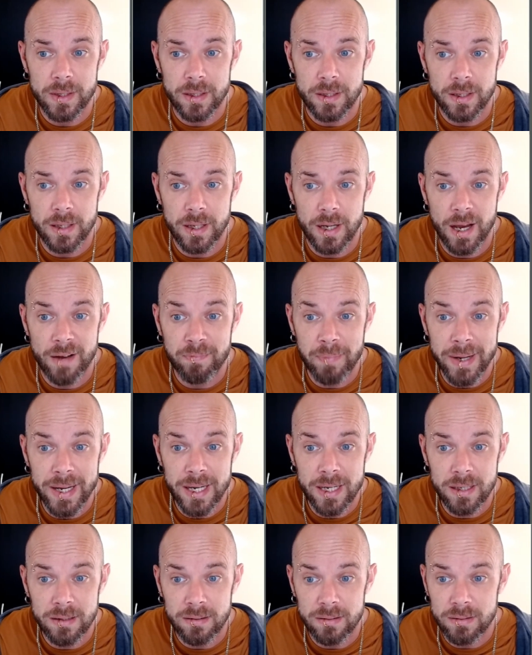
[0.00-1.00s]
have
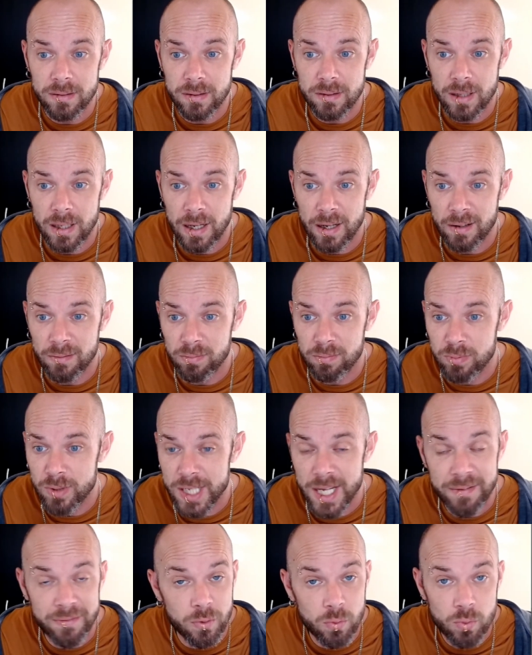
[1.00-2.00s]

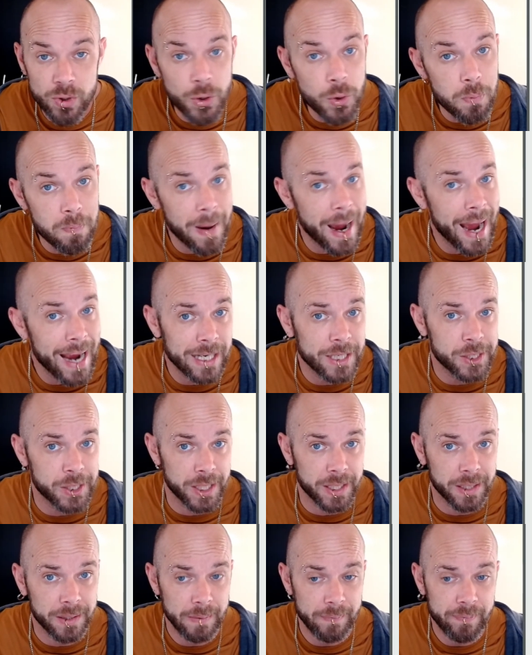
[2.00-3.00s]
received all new
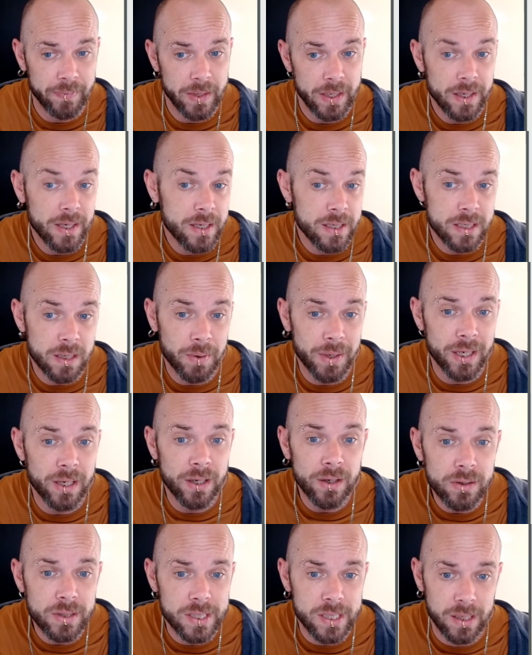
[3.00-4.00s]
packaging, so it
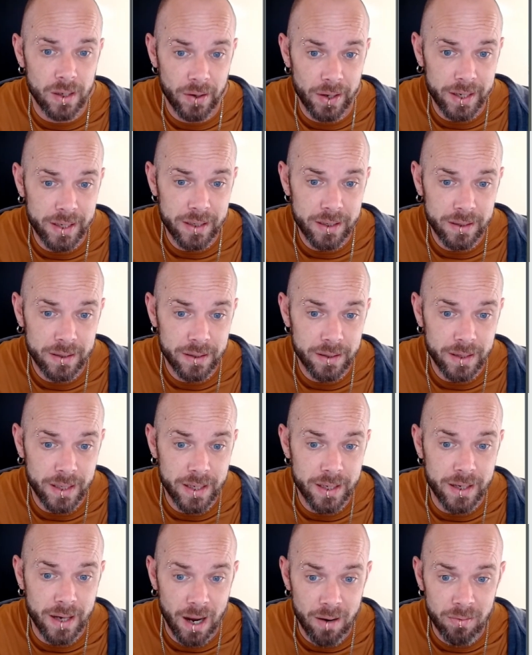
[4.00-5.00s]
looks like
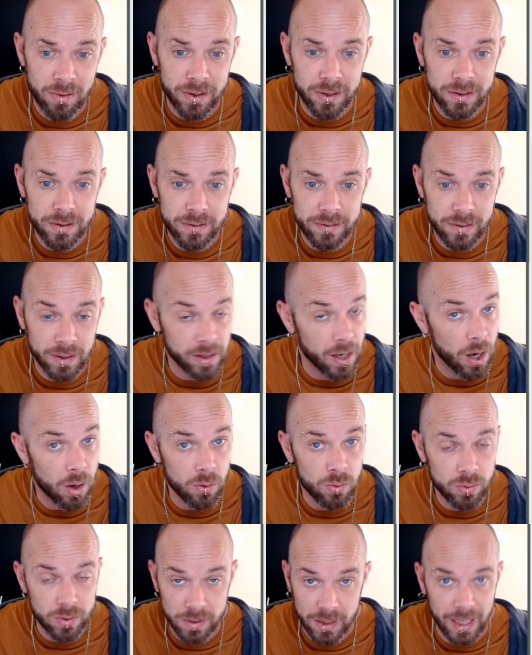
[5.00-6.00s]
the current
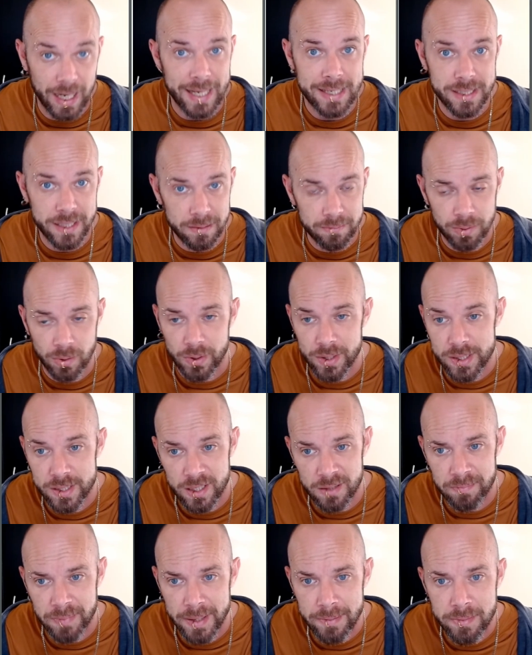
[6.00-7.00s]
old classic boys
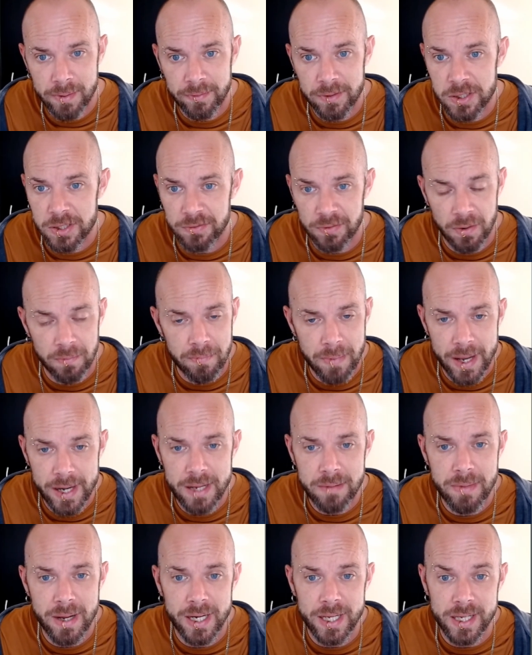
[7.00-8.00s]
that have been with us for
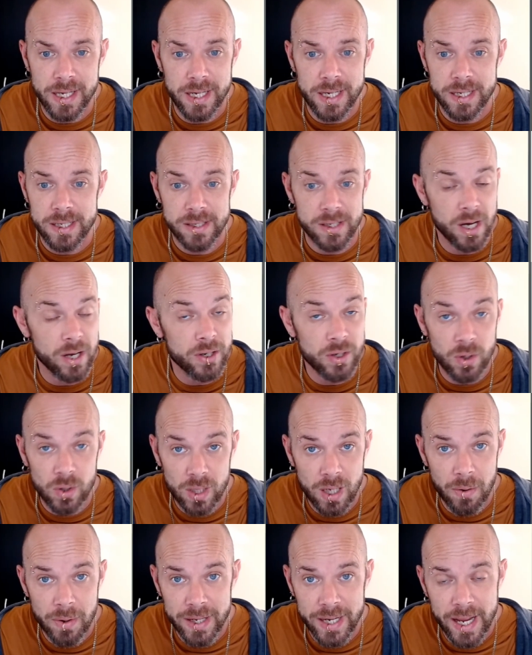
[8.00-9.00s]
many, many years are not
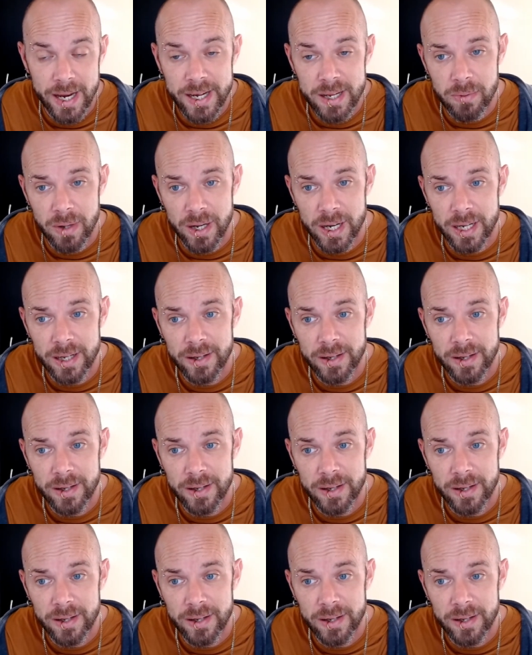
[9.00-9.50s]
going anywhere.